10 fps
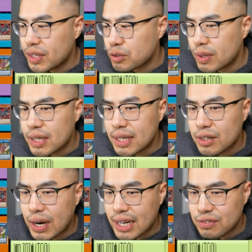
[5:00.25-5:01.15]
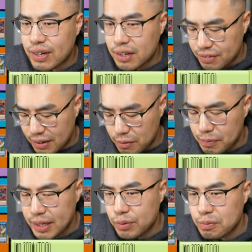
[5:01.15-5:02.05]
This one interacts very
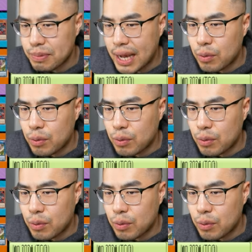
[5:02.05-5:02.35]
favorably with Black